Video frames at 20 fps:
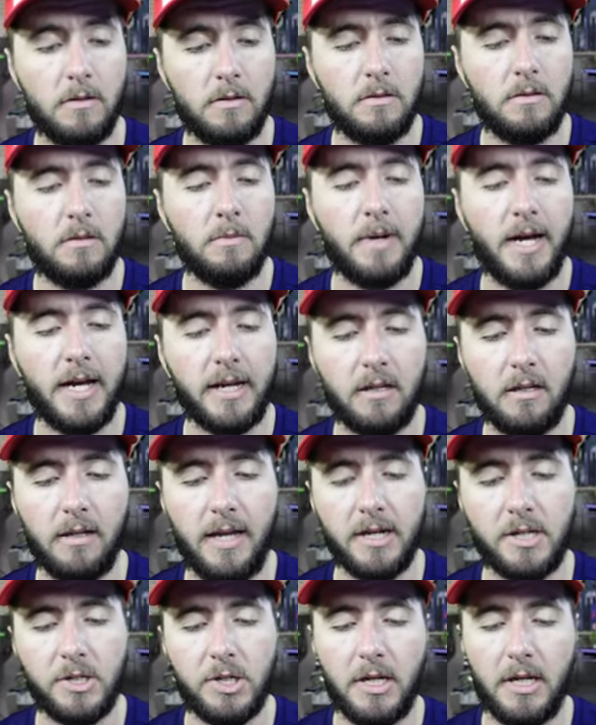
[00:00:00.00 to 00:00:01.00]
to my
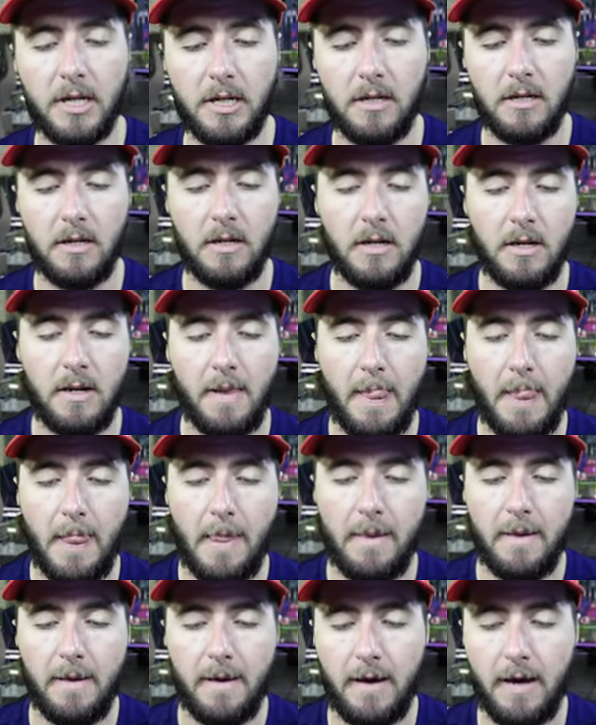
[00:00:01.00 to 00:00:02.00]
collection.
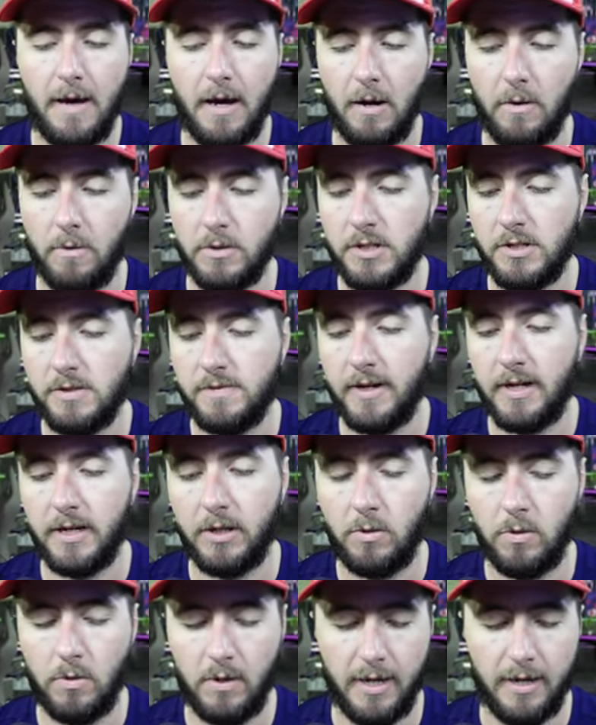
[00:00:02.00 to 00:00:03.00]
Which is very
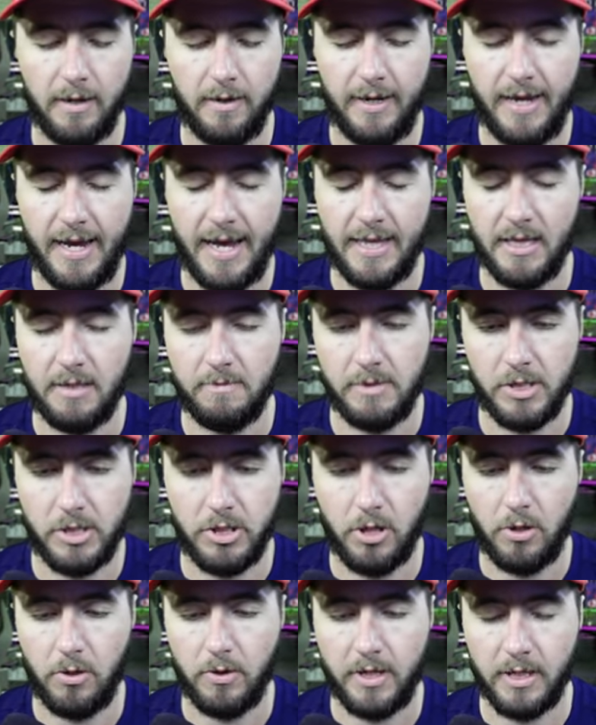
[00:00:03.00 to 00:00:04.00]
cool. I already had the
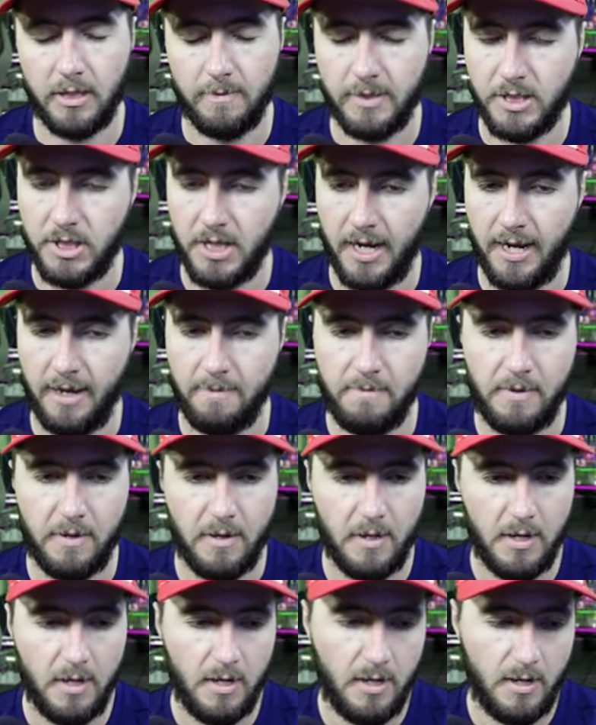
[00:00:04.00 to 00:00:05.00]
Machoke and the Machamp
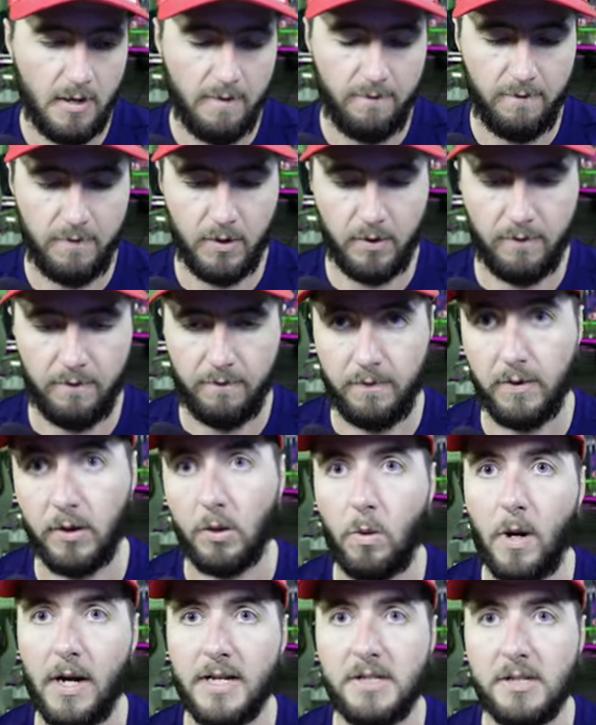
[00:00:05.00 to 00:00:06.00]
for
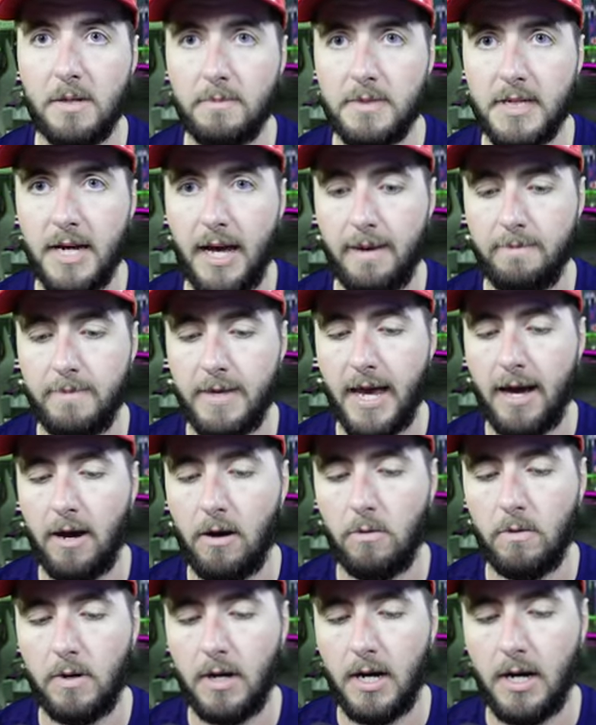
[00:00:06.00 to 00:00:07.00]
quite some time
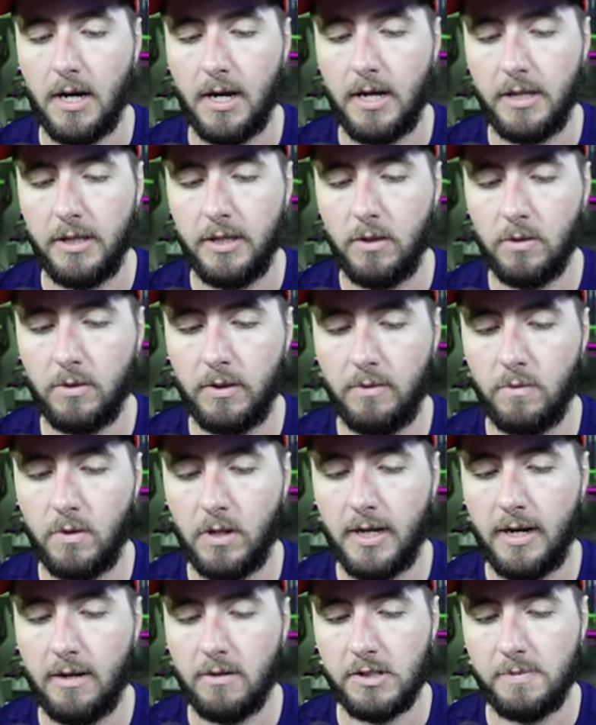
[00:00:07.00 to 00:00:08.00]
now. The only
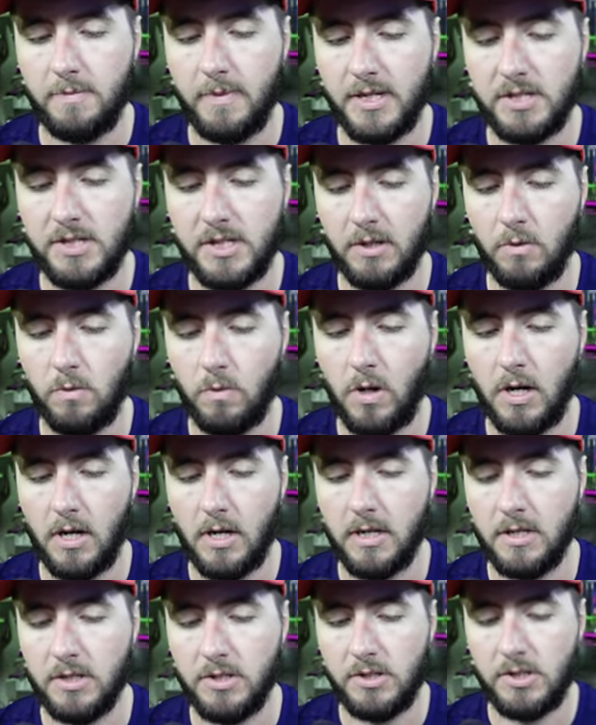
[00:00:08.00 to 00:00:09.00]
one I was missing
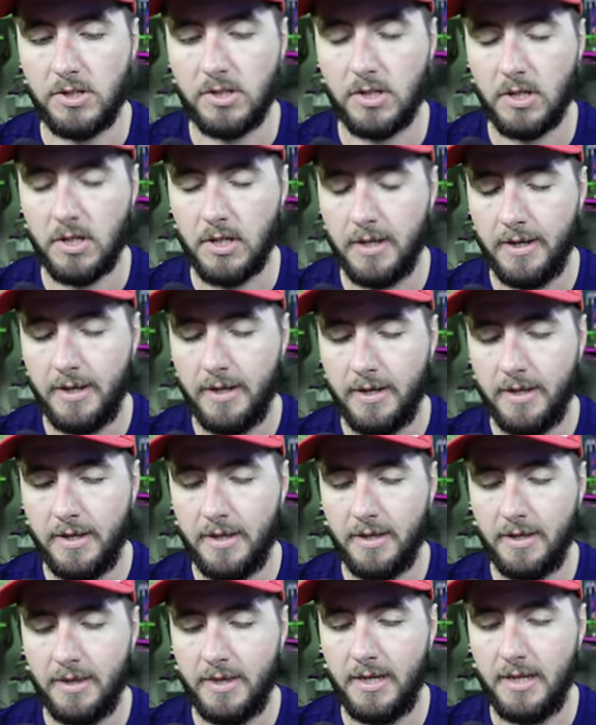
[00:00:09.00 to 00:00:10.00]
was
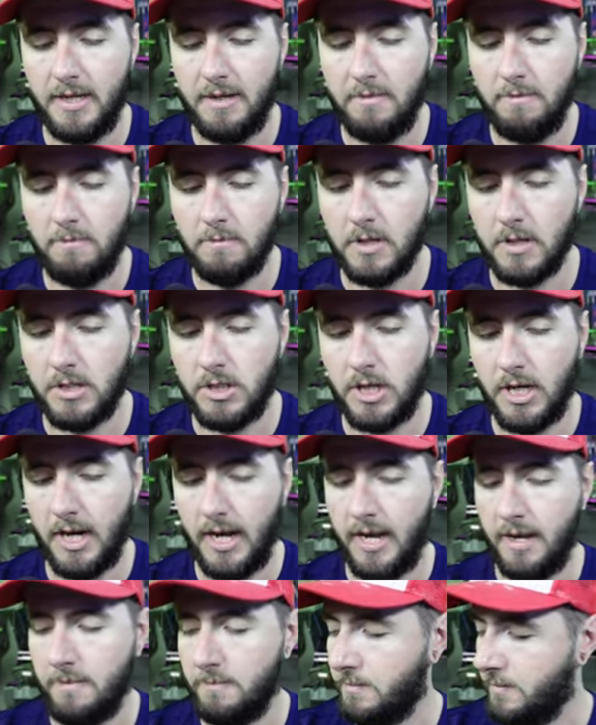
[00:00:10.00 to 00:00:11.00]
the
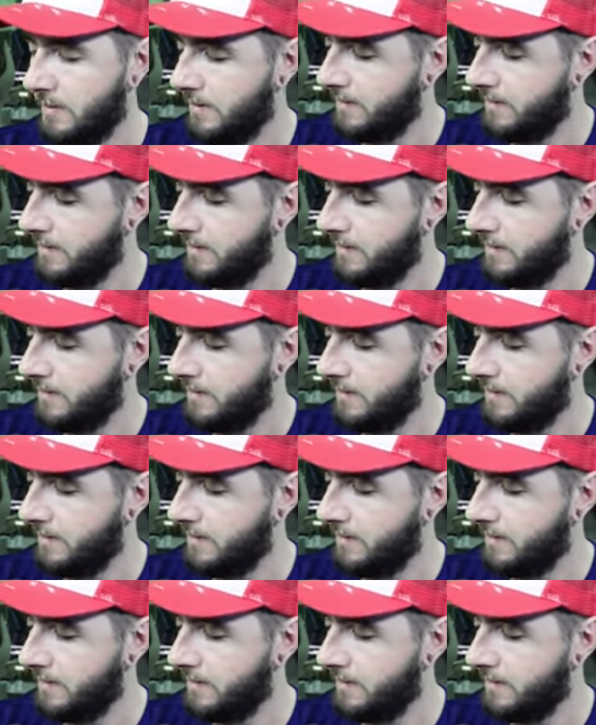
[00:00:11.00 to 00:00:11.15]
Machamp.